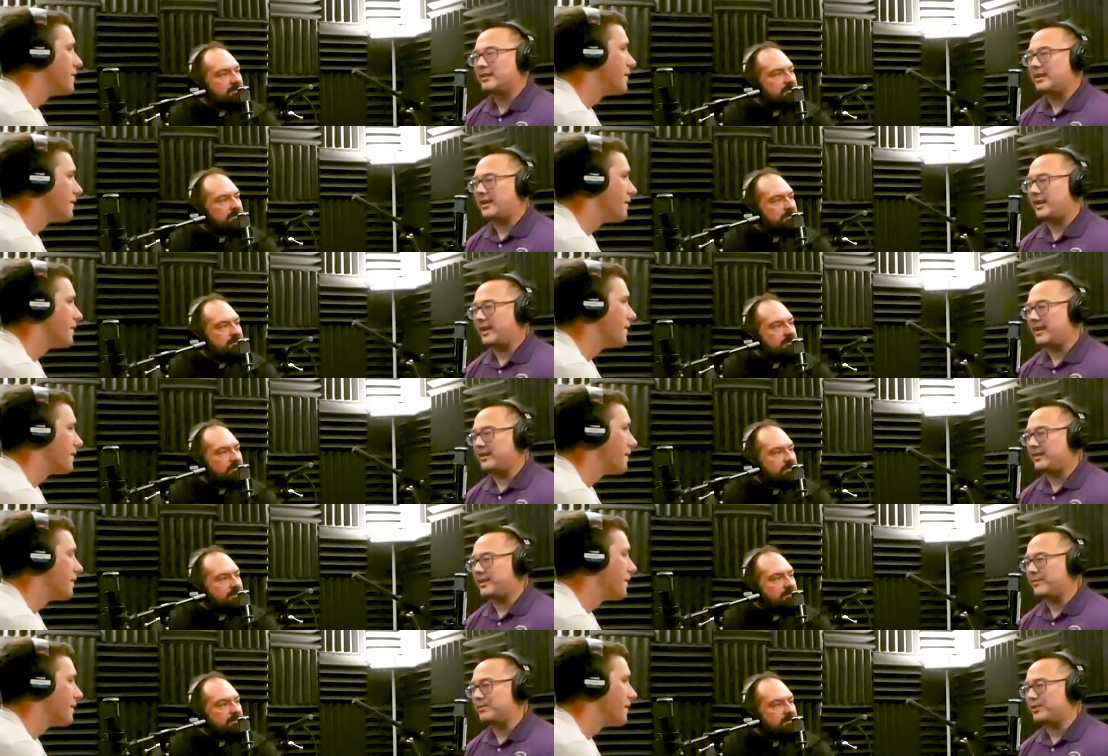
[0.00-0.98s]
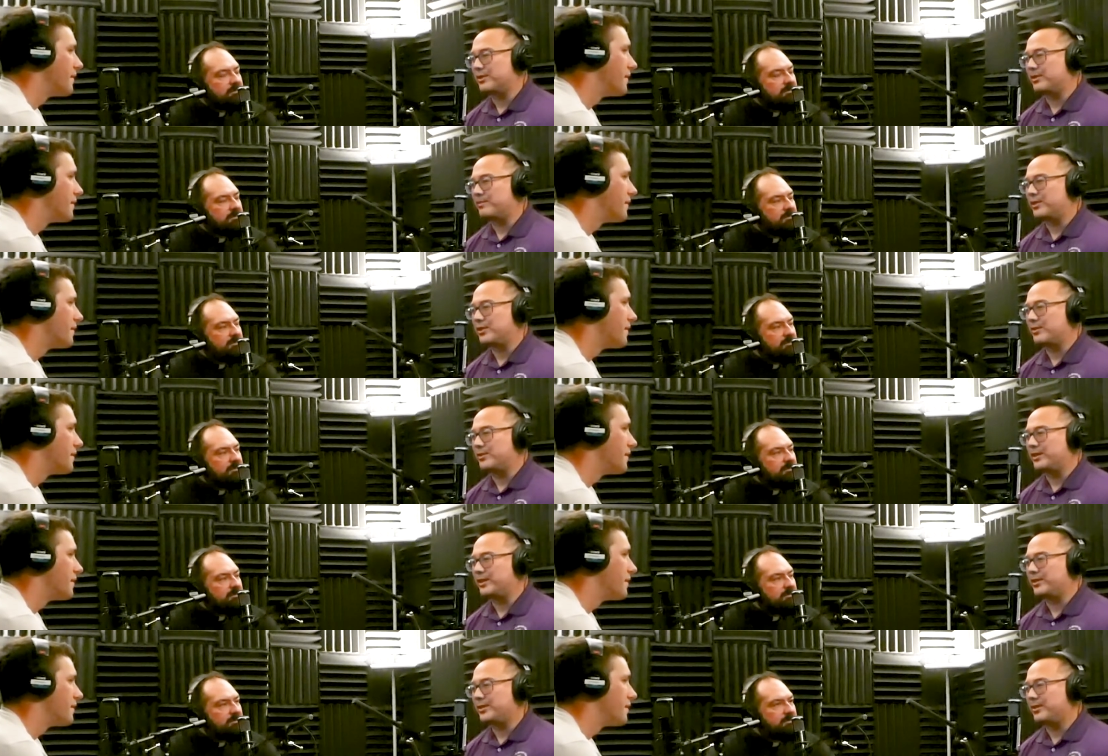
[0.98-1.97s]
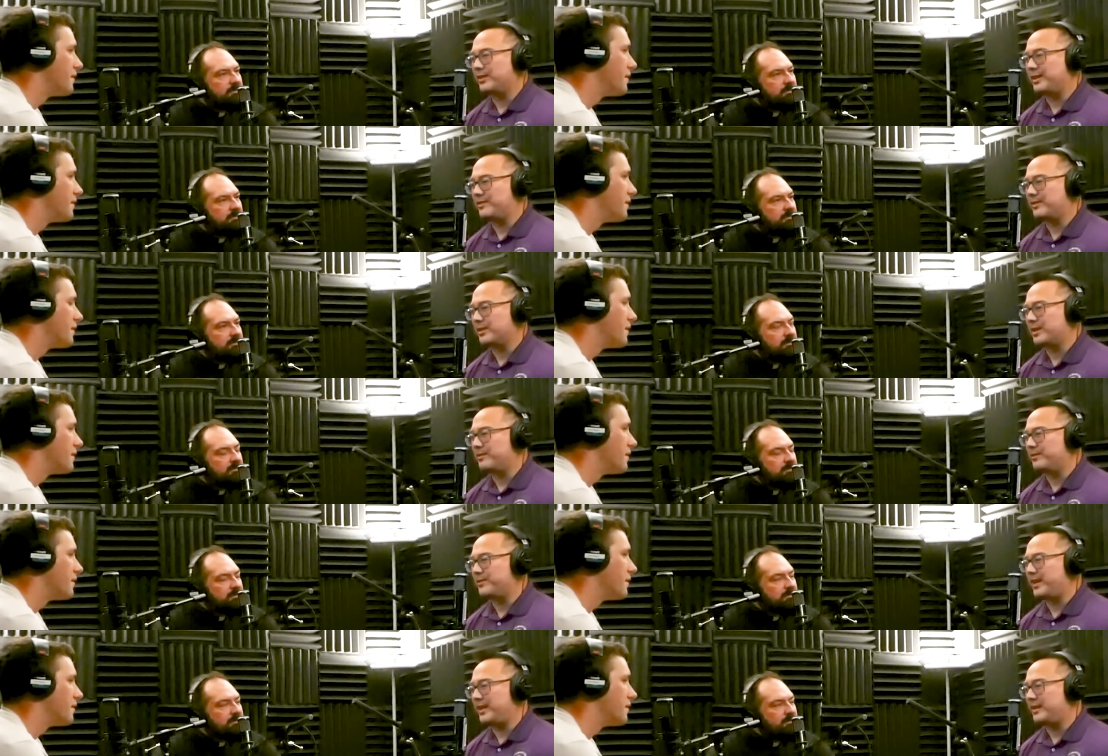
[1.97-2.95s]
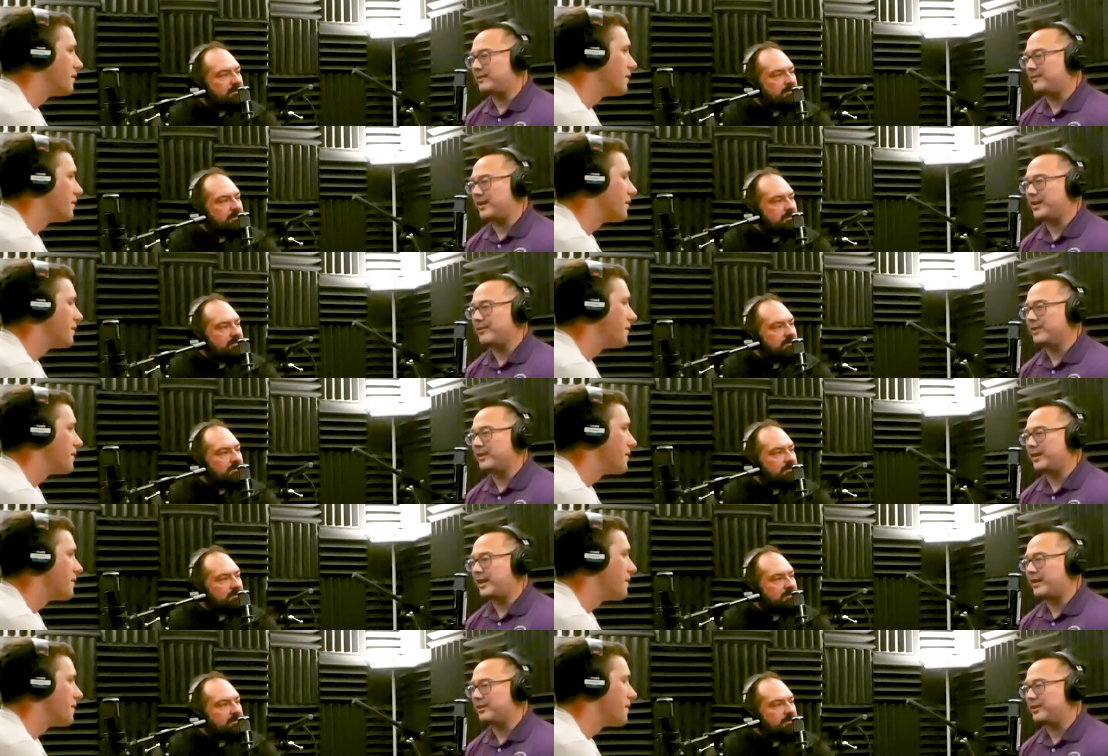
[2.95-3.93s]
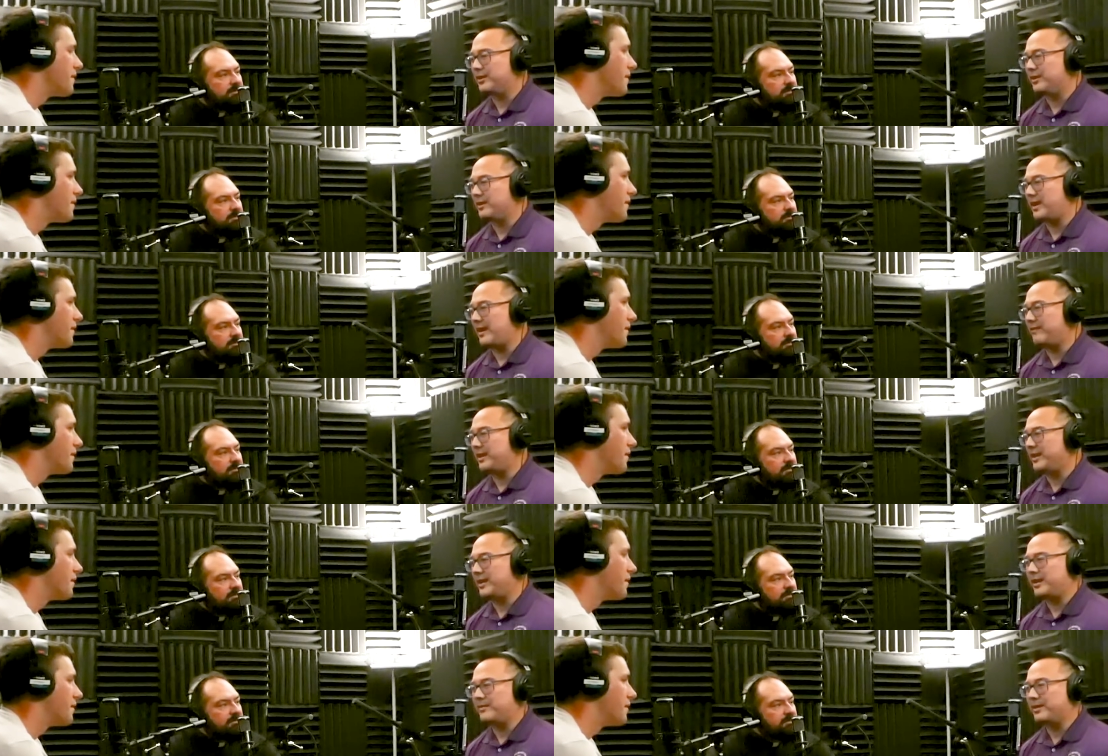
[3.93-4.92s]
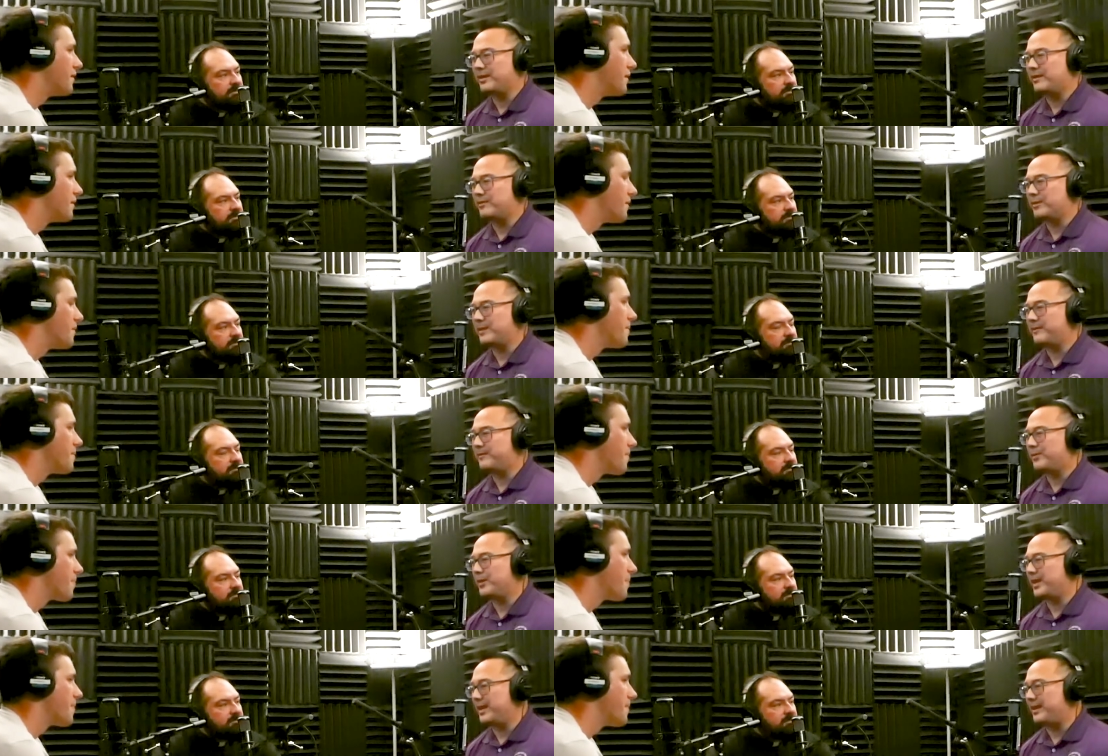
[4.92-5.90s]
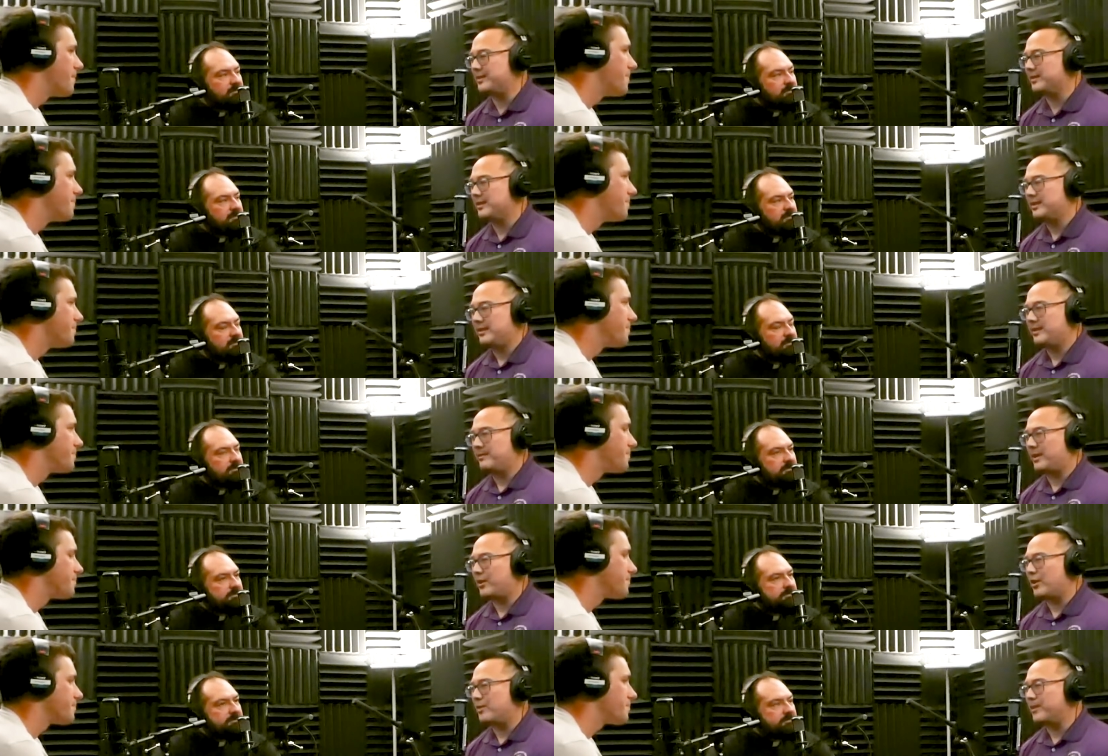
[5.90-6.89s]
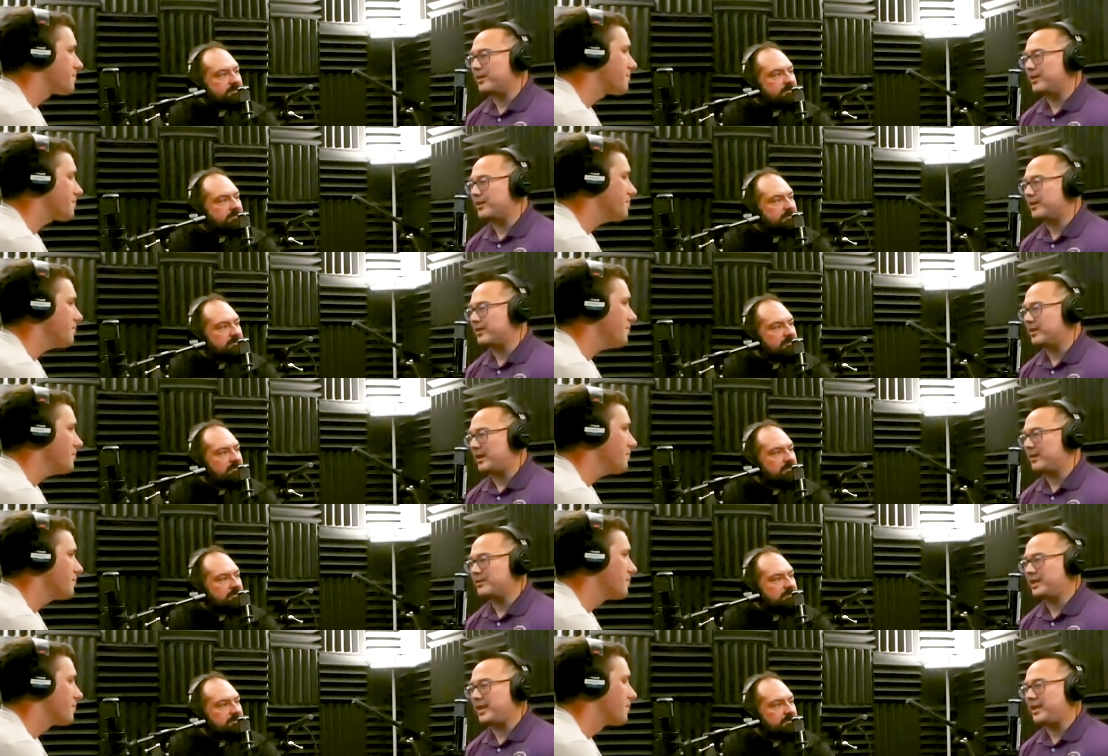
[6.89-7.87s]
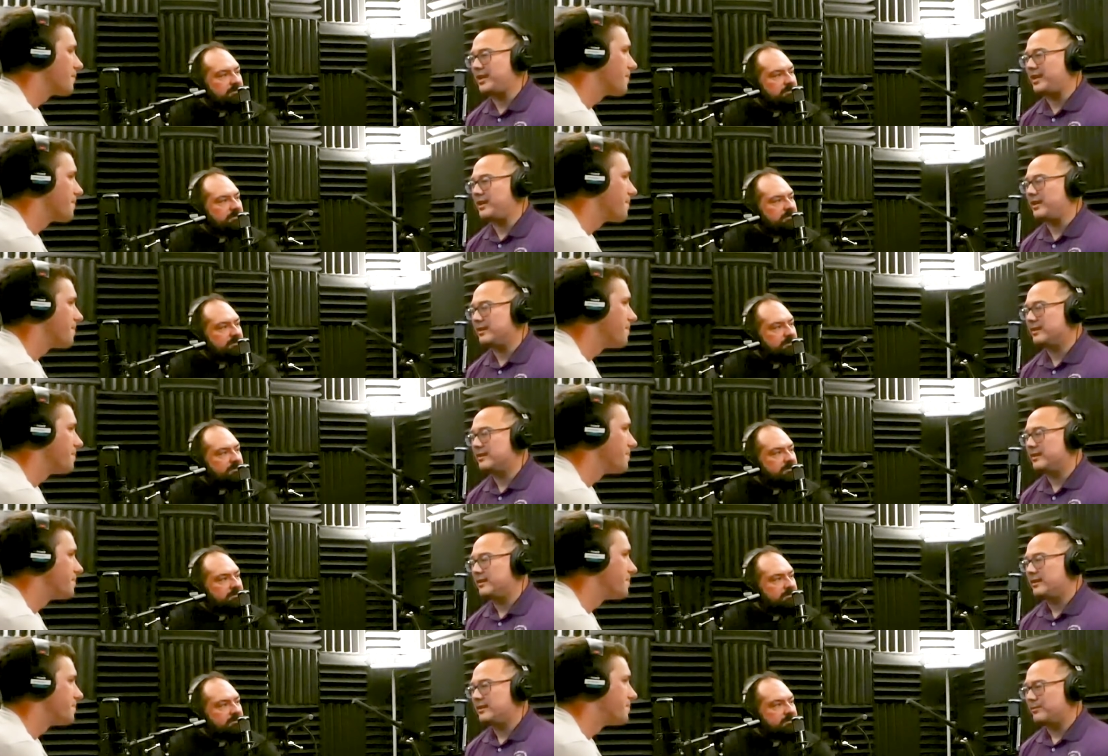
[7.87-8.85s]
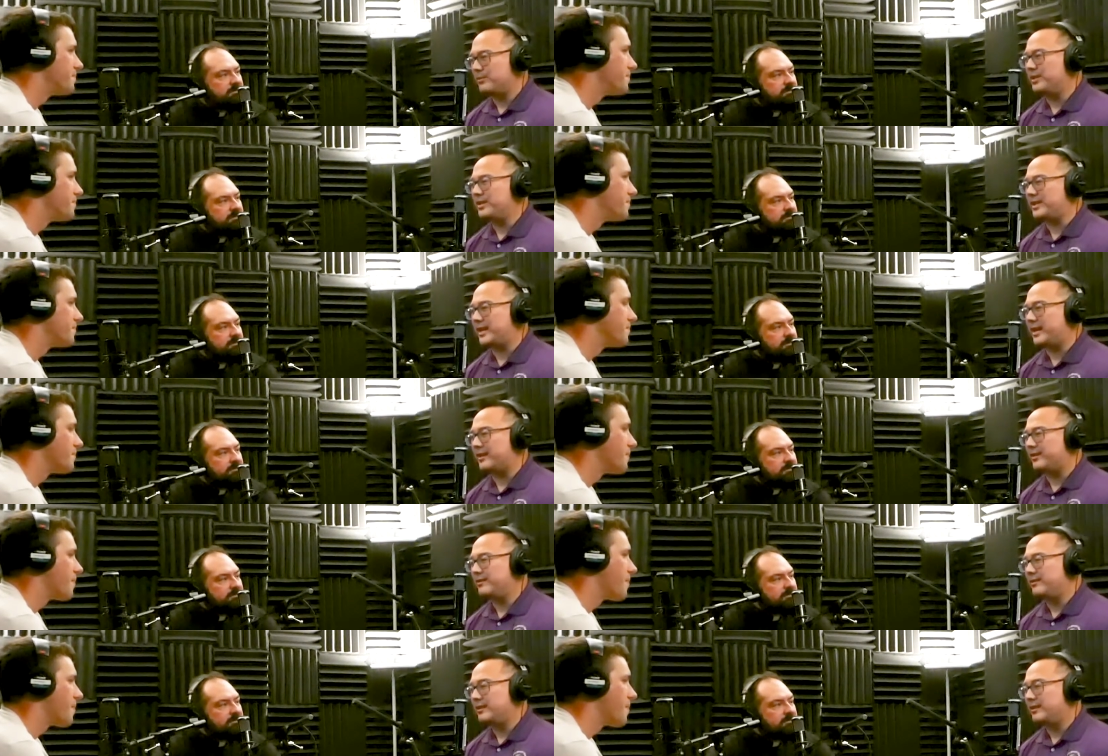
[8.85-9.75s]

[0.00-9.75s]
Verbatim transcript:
Speaker 1: I had a temperature approaching 100 degrees for a couple of days, very run down, couldn't have any get up and go for about 4 days. My arm hurt, I was achy, really tired.